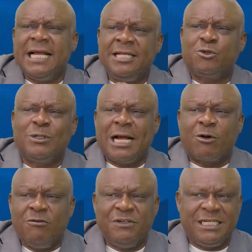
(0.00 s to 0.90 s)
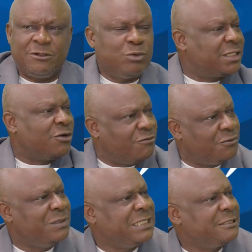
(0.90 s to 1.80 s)
enter into that covenant with
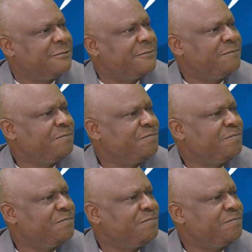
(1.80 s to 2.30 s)
government.